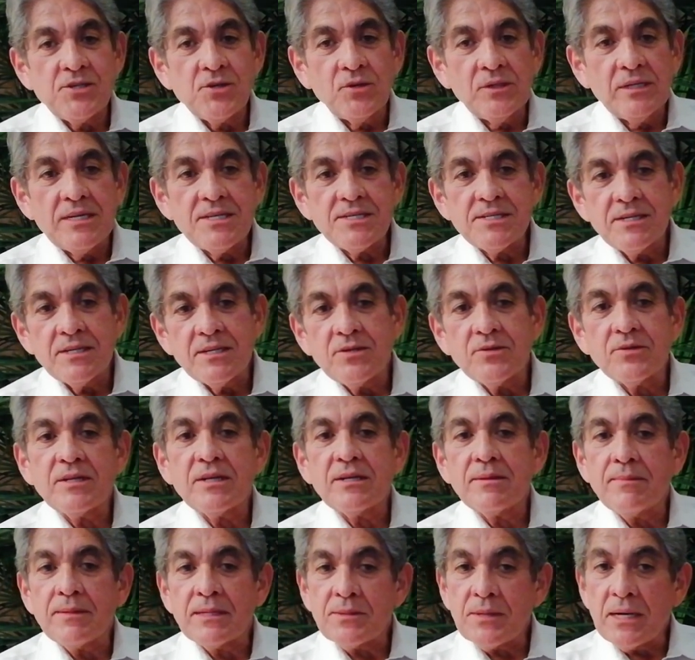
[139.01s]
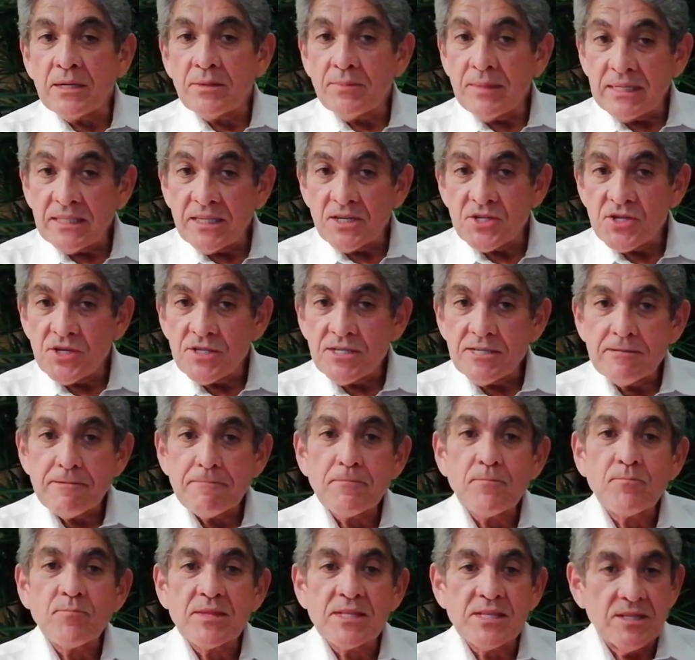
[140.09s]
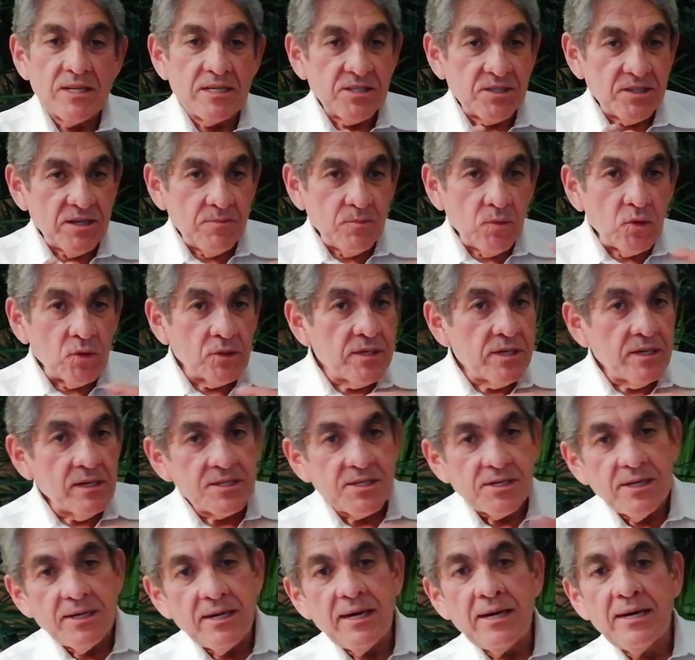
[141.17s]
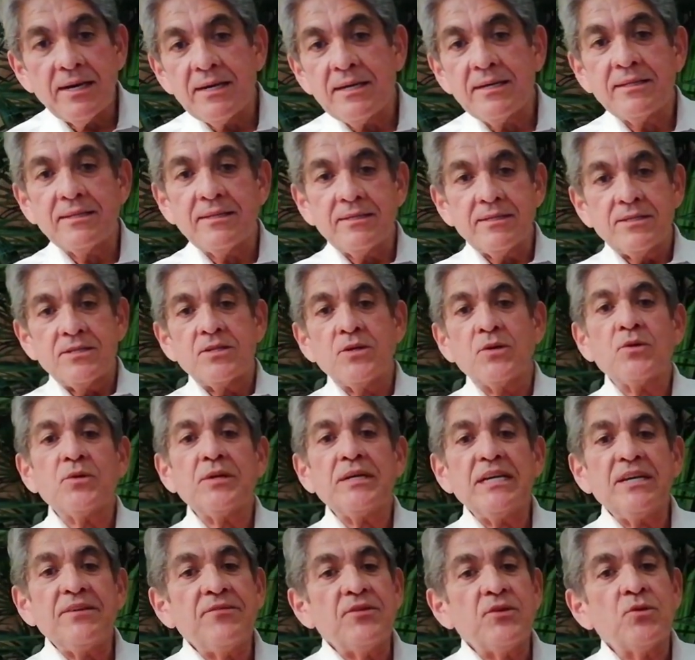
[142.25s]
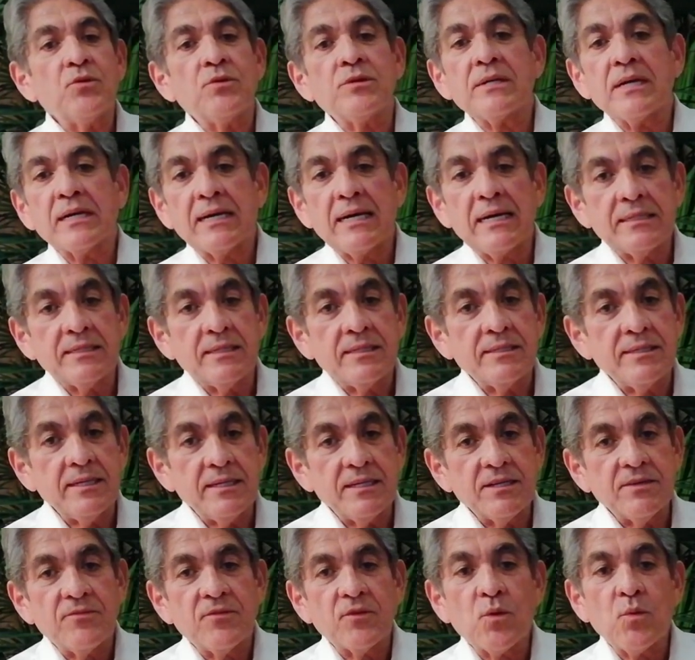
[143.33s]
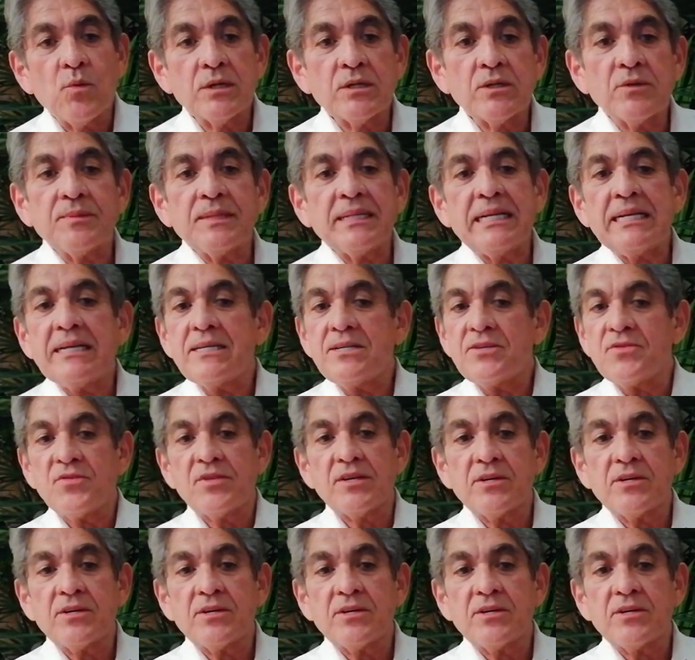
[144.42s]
you listen to the advantages, testimonials, and know if you are a candidate for one of these